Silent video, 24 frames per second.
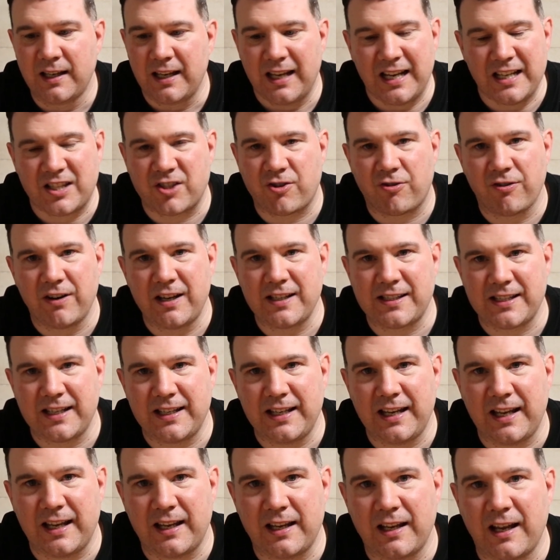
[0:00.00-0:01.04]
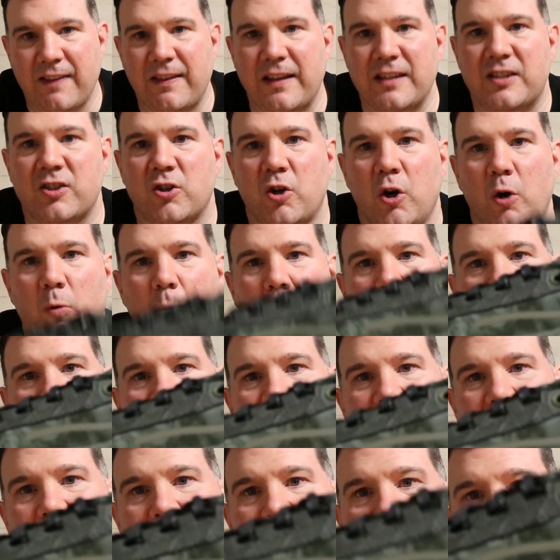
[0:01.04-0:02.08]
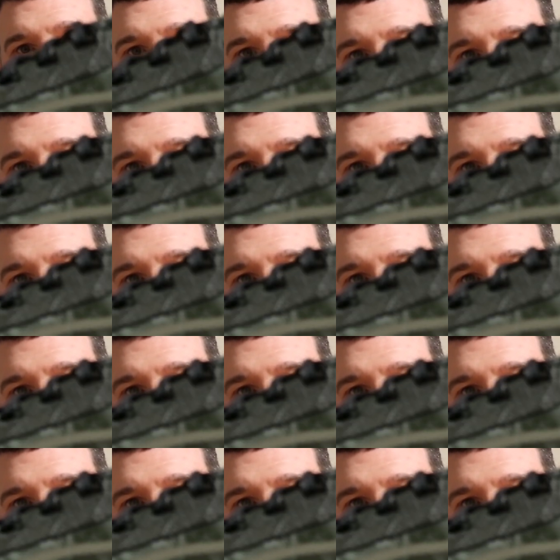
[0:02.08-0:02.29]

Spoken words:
It's crazy, innit? And then to go one further